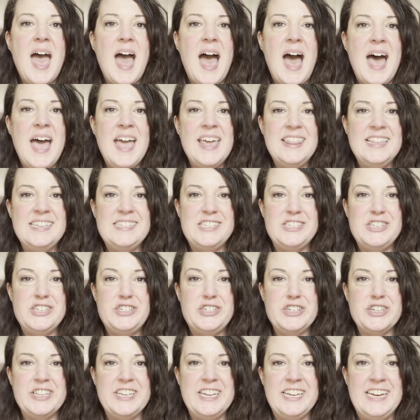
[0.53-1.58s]
Hi, this is
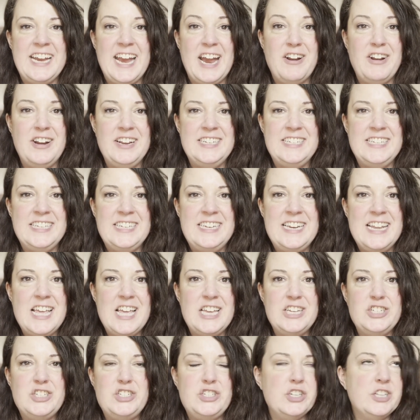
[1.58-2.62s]
Jillian Harrington,
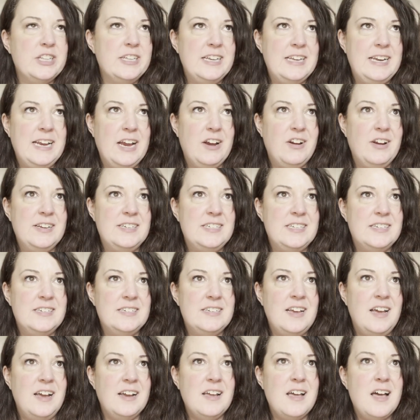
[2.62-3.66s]

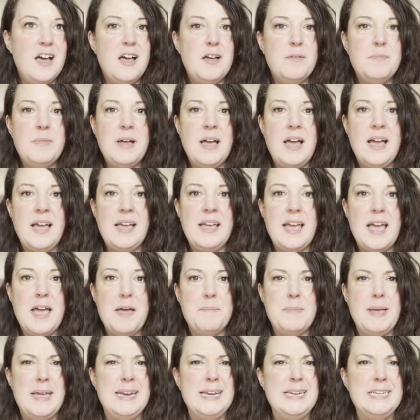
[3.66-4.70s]
JillianHarrington.com. I
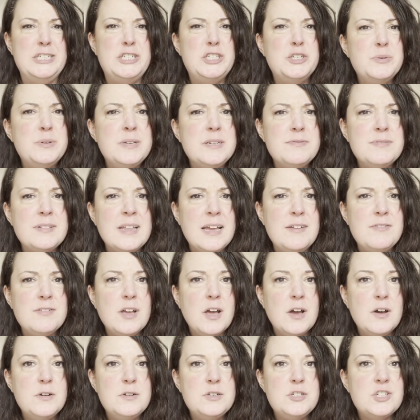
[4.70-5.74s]
am an intuitive life
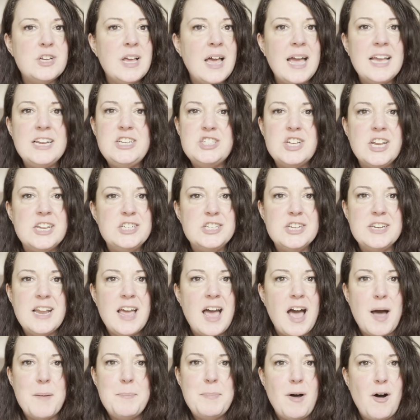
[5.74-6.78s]
coach. I change it
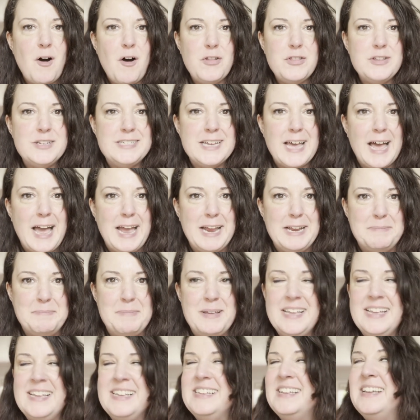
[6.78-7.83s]
up all the time.
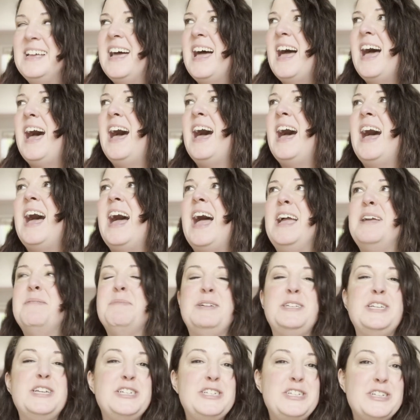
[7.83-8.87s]
I am
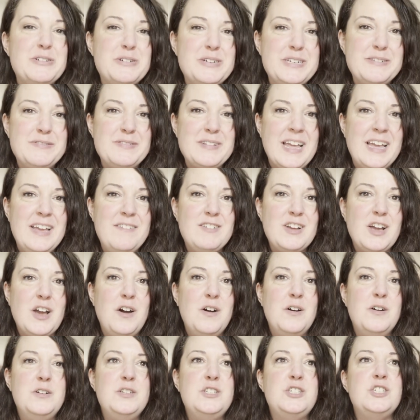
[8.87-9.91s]
an intuitive life
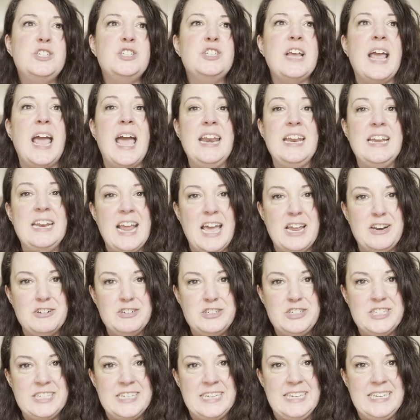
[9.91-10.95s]
coach and an
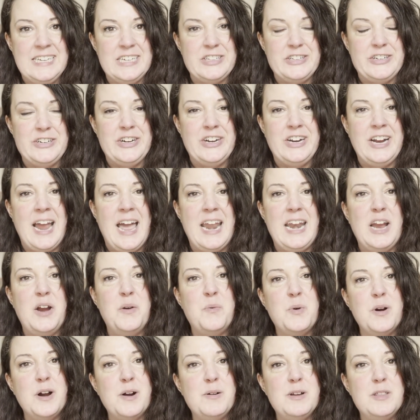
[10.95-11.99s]
energy healer, and I
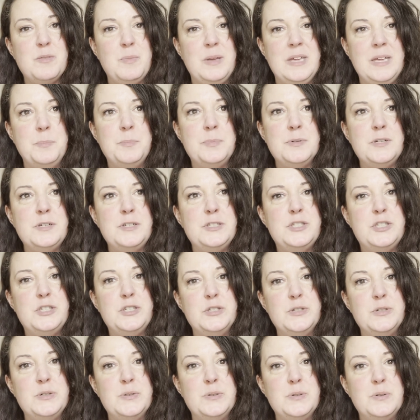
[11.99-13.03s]
work with people
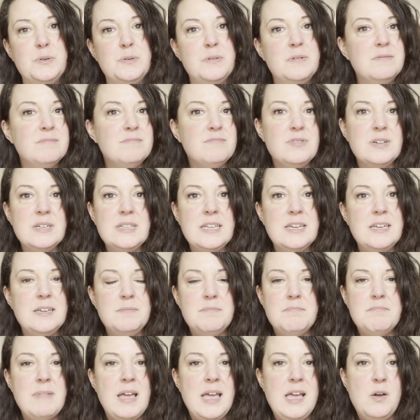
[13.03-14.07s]
to really
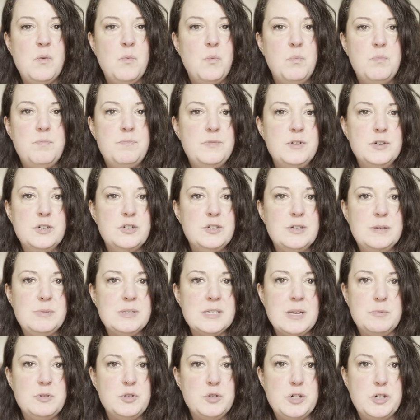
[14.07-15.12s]
make their dreams
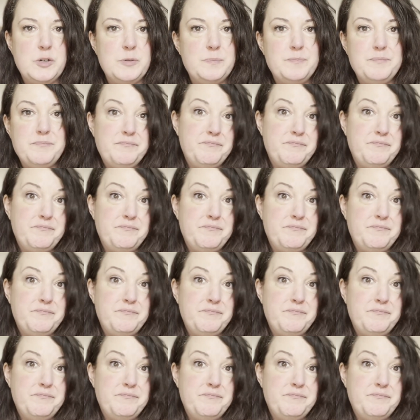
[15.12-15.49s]
come true.